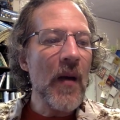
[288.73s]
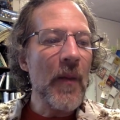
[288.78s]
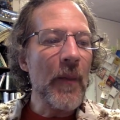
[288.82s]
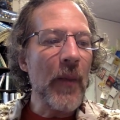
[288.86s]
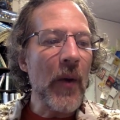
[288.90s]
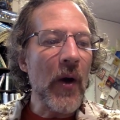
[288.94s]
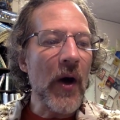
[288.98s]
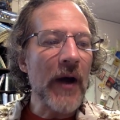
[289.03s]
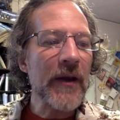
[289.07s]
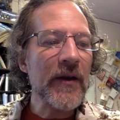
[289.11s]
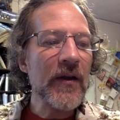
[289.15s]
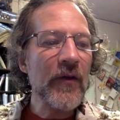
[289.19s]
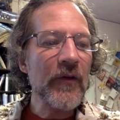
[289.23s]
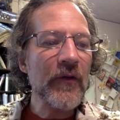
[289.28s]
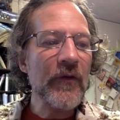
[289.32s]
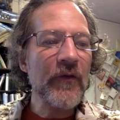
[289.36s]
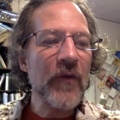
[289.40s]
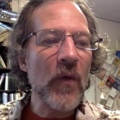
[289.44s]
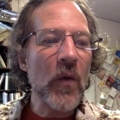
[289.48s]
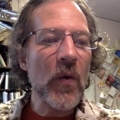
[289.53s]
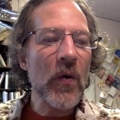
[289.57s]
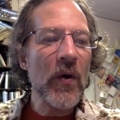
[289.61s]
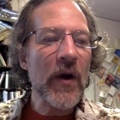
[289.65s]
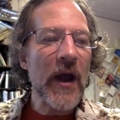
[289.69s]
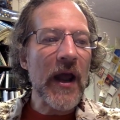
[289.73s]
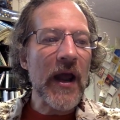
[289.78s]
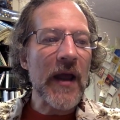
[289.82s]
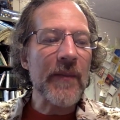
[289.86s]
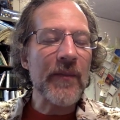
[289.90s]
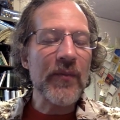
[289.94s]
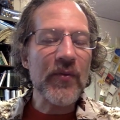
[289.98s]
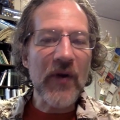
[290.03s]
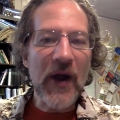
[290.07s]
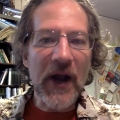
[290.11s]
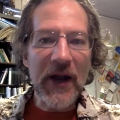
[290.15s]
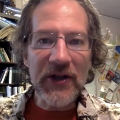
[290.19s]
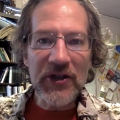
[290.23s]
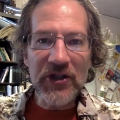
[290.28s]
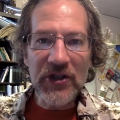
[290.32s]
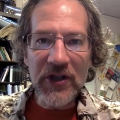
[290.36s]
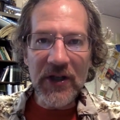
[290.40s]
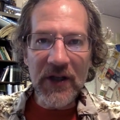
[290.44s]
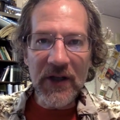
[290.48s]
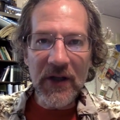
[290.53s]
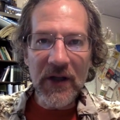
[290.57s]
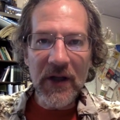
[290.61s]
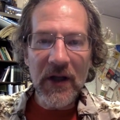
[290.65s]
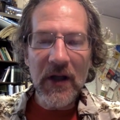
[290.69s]
But for a
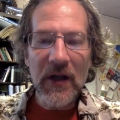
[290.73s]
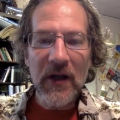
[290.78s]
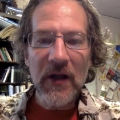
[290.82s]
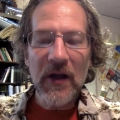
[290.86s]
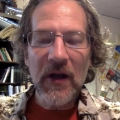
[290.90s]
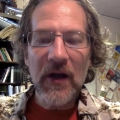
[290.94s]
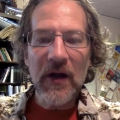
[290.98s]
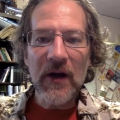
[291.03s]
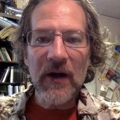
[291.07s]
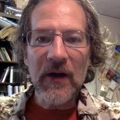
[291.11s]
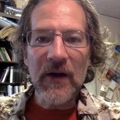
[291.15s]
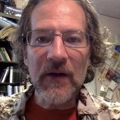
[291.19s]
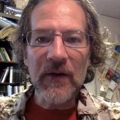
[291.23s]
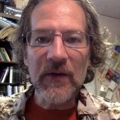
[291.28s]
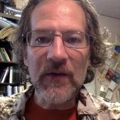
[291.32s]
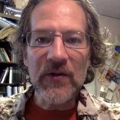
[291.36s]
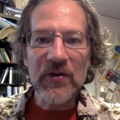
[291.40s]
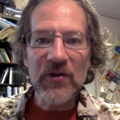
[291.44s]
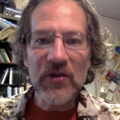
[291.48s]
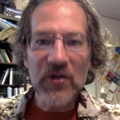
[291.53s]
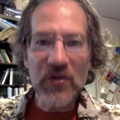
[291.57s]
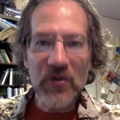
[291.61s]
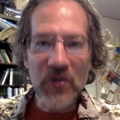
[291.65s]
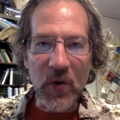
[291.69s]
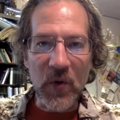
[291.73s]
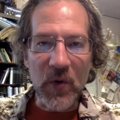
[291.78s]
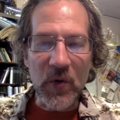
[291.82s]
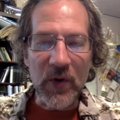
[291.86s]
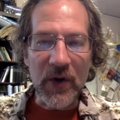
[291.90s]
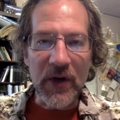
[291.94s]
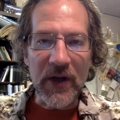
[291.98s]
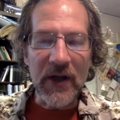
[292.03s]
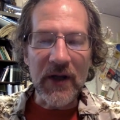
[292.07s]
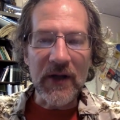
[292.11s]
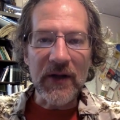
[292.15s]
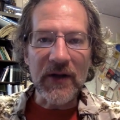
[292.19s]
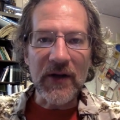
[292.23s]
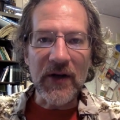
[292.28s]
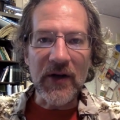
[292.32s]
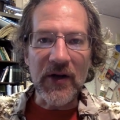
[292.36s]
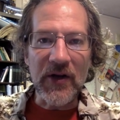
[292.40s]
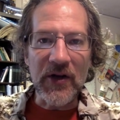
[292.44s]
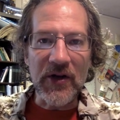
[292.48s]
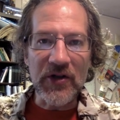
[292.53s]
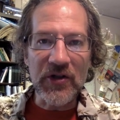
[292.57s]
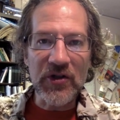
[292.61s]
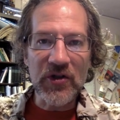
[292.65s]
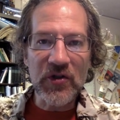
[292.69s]
branching story,
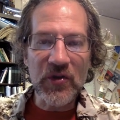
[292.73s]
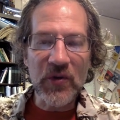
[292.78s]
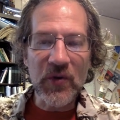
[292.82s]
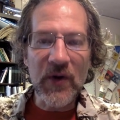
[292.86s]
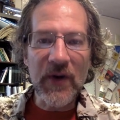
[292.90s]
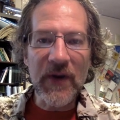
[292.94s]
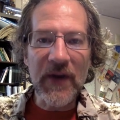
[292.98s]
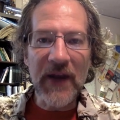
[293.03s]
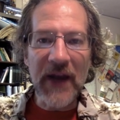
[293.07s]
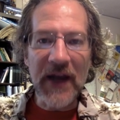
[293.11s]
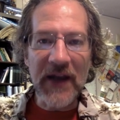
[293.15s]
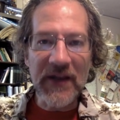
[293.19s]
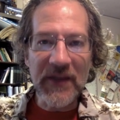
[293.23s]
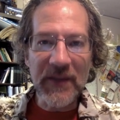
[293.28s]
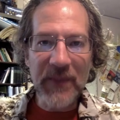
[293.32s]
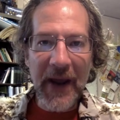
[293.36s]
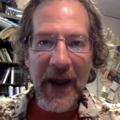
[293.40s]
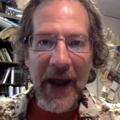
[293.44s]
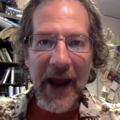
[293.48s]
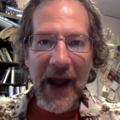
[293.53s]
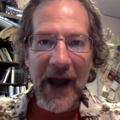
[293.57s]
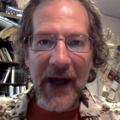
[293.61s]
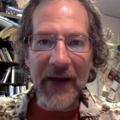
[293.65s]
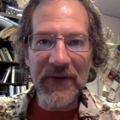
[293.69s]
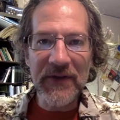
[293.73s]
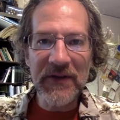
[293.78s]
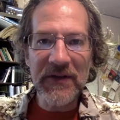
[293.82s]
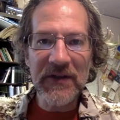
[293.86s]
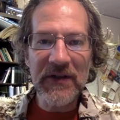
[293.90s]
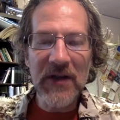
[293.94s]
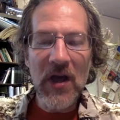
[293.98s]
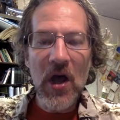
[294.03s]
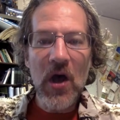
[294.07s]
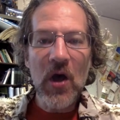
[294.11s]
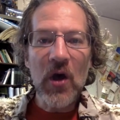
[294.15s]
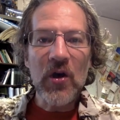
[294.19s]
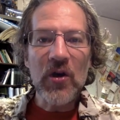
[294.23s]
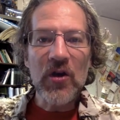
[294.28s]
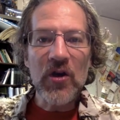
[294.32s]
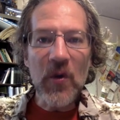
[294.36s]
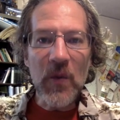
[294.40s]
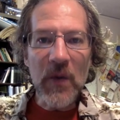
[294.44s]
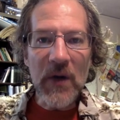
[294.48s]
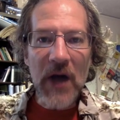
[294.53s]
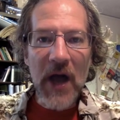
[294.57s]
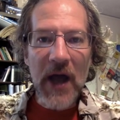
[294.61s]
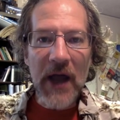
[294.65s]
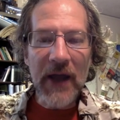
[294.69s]
a story that has paths,
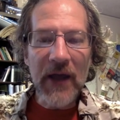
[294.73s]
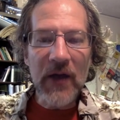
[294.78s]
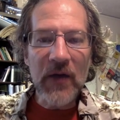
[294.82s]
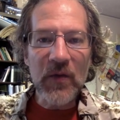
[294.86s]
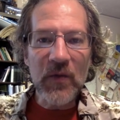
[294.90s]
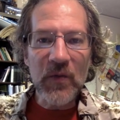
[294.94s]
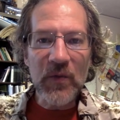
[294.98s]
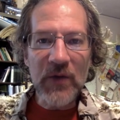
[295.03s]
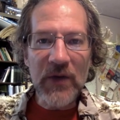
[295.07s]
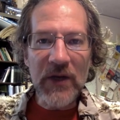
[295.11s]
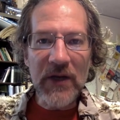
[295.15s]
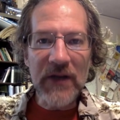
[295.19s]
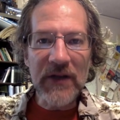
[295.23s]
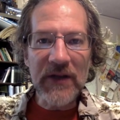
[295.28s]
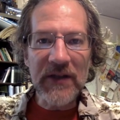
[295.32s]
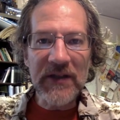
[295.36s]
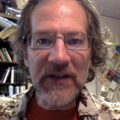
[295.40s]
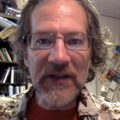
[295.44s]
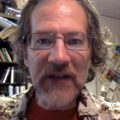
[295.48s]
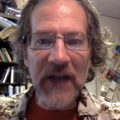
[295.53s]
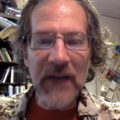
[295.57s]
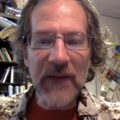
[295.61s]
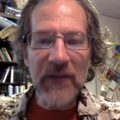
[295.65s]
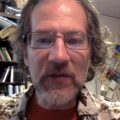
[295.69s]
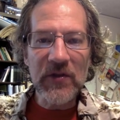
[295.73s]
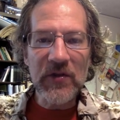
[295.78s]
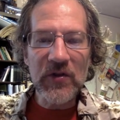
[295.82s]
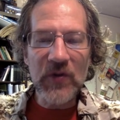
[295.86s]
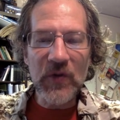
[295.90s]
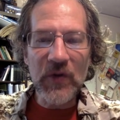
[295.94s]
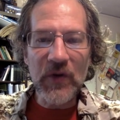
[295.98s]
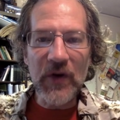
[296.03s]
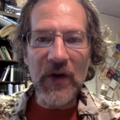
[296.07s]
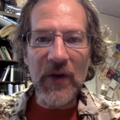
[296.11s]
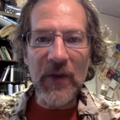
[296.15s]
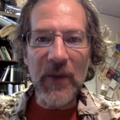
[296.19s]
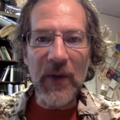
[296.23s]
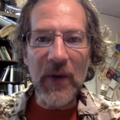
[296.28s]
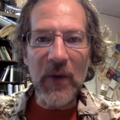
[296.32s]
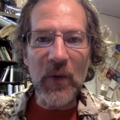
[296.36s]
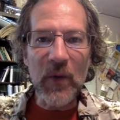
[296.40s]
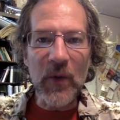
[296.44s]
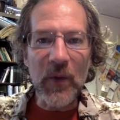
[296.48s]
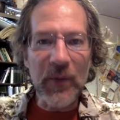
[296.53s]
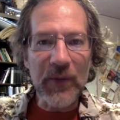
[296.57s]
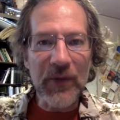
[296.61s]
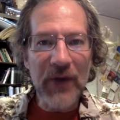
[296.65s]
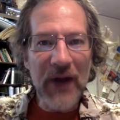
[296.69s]
you and I can read the same story, but
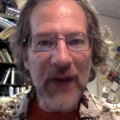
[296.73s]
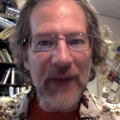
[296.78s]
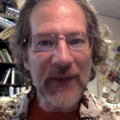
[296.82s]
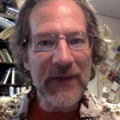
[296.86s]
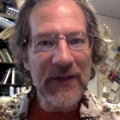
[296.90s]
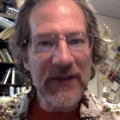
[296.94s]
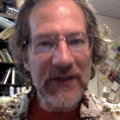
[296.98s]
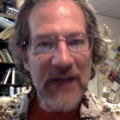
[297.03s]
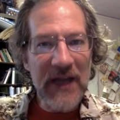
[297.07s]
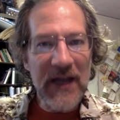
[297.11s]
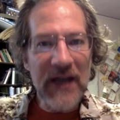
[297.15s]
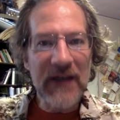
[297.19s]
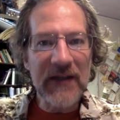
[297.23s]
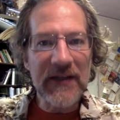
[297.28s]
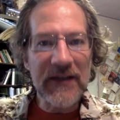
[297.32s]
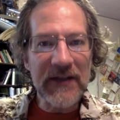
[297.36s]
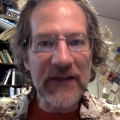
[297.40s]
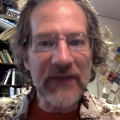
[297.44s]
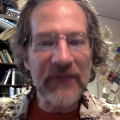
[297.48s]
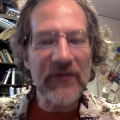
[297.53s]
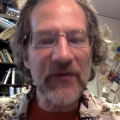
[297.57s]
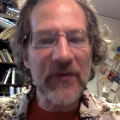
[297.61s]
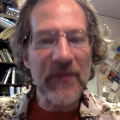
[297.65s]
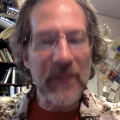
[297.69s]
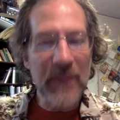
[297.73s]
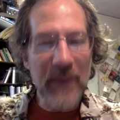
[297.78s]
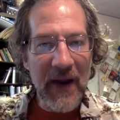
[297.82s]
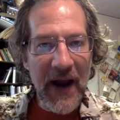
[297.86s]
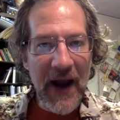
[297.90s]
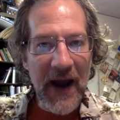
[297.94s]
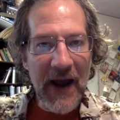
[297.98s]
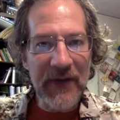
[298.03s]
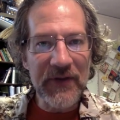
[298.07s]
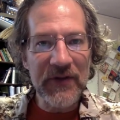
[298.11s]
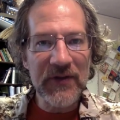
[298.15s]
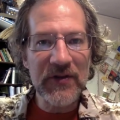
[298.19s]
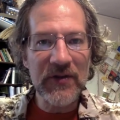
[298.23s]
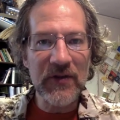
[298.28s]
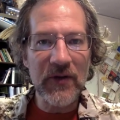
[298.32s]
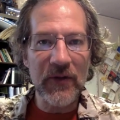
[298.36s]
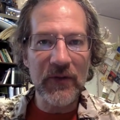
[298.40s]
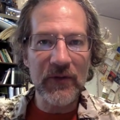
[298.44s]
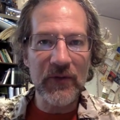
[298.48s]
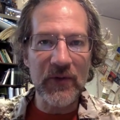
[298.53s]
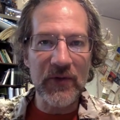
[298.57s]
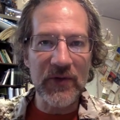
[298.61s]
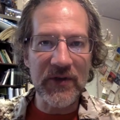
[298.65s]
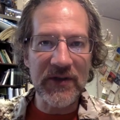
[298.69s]
we'll probably take different paths
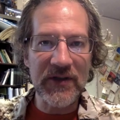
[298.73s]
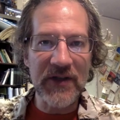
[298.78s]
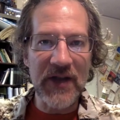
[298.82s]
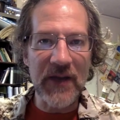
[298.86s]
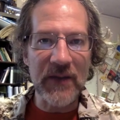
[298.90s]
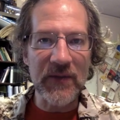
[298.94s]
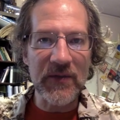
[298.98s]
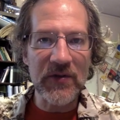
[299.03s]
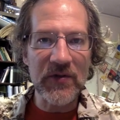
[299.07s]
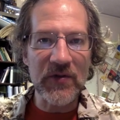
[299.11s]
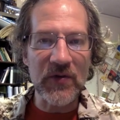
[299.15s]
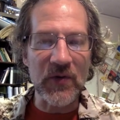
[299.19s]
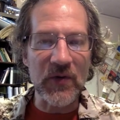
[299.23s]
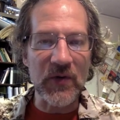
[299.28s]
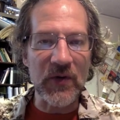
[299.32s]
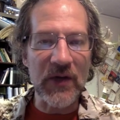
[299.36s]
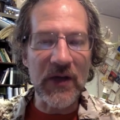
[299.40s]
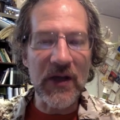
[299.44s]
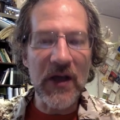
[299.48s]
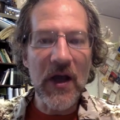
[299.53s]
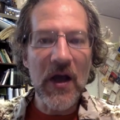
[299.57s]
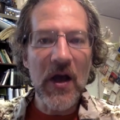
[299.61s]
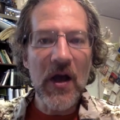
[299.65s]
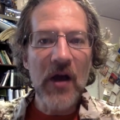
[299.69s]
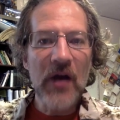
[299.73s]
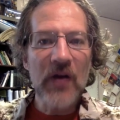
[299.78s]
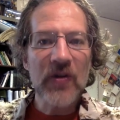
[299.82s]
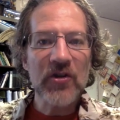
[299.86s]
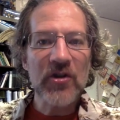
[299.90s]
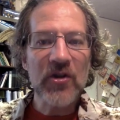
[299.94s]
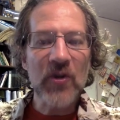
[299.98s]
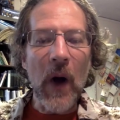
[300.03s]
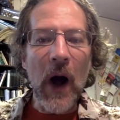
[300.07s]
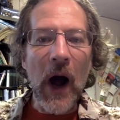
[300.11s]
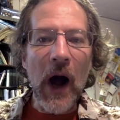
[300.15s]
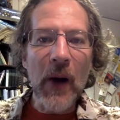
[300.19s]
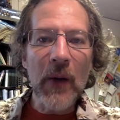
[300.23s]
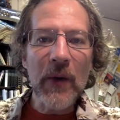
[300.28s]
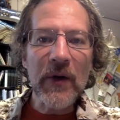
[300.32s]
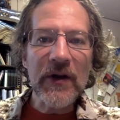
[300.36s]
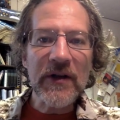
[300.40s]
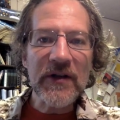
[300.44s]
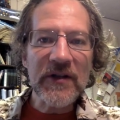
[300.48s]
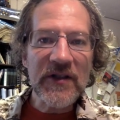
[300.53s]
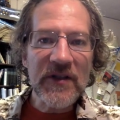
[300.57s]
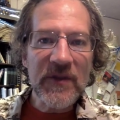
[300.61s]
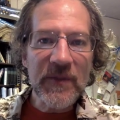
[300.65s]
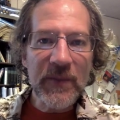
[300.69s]
through the same story, so our
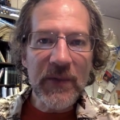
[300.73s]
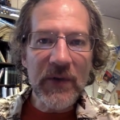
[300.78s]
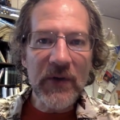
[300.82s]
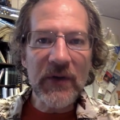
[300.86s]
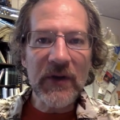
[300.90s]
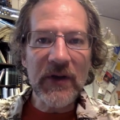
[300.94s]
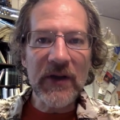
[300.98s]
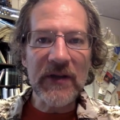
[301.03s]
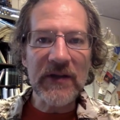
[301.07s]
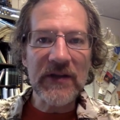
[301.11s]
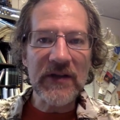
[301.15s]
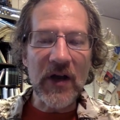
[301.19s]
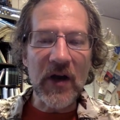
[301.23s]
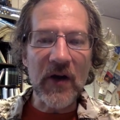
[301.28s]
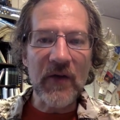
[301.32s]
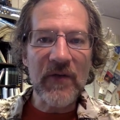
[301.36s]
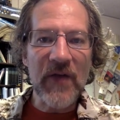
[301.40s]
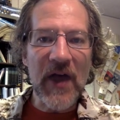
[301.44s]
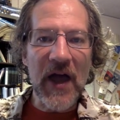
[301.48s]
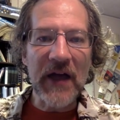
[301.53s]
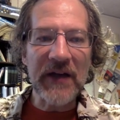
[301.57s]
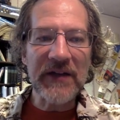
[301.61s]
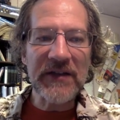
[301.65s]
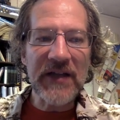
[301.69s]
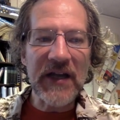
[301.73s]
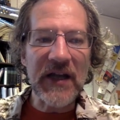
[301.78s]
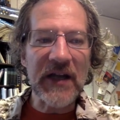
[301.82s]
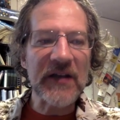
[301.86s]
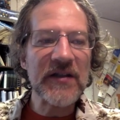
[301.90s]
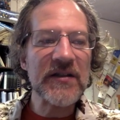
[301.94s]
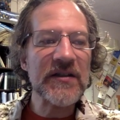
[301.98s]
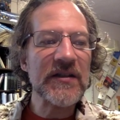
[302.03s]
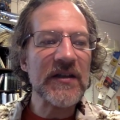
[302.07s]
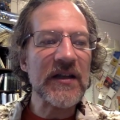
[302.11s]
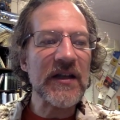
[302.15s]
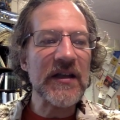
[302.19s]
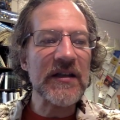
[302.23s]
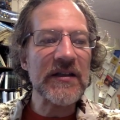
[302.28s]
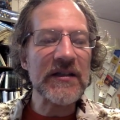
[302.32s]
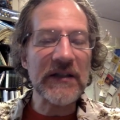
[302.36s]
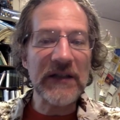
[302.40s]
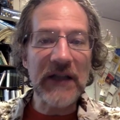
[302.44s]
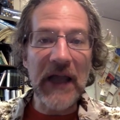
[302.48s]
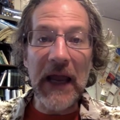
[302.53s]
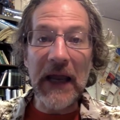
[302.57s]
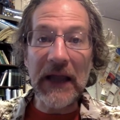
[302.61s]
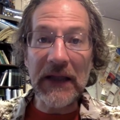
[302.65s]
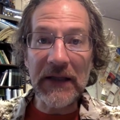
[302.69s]
experience of that text is
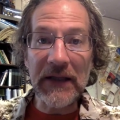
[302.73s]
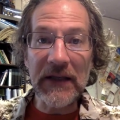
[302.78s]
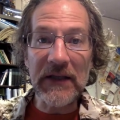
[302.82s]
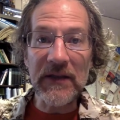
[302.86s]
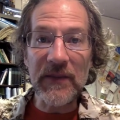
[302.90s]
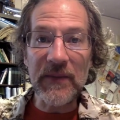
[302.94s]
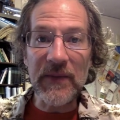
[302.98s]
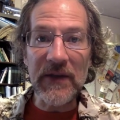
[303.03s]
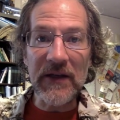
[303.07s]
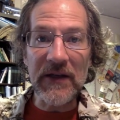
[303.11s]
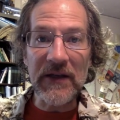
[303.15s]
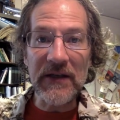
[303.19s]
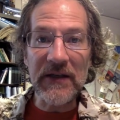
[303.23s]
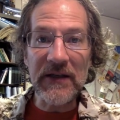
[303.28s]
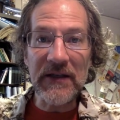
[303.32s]
likely to be